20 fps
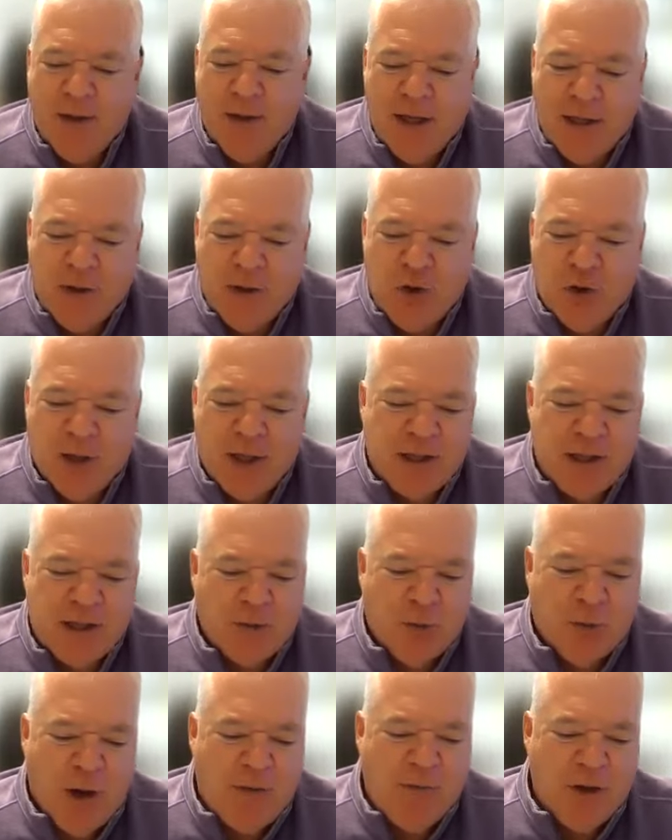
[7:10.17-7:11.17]
the increase
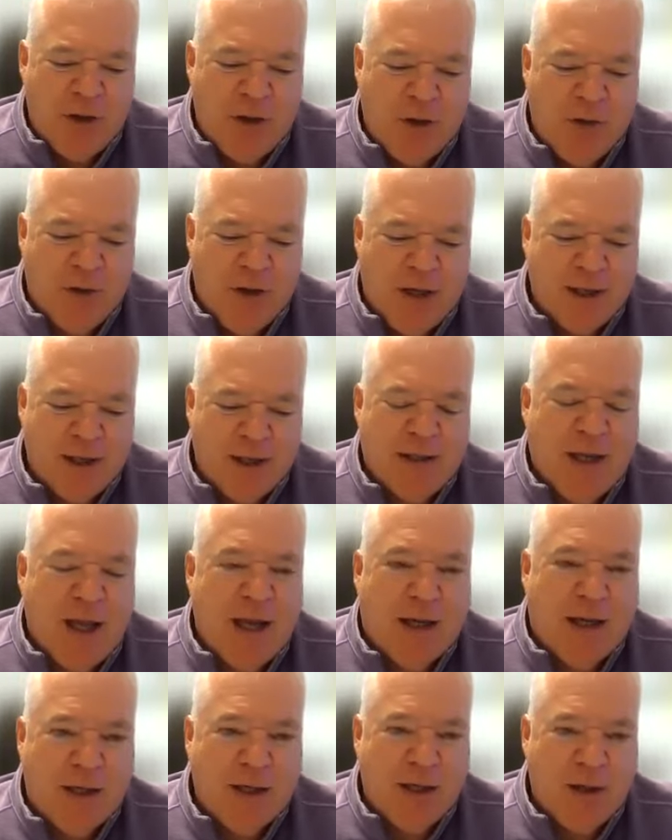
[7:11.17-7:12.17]
in revenue that it's
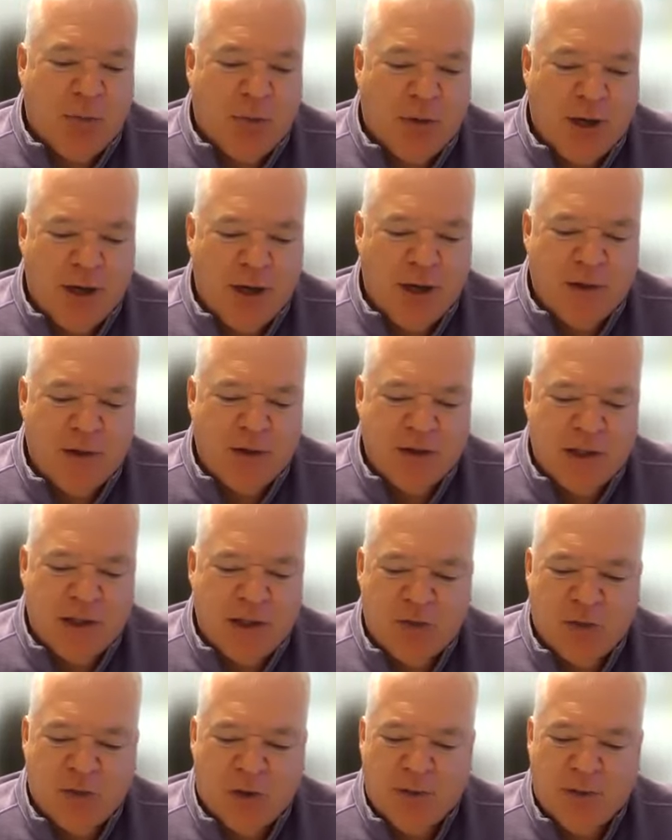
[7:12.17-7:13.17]
likely to bring to the
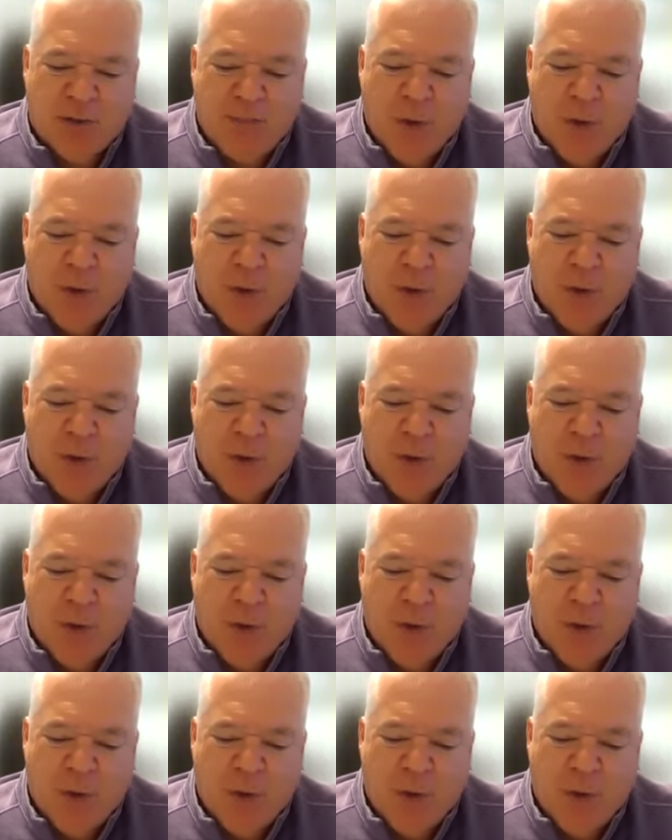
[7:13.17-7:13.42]
district,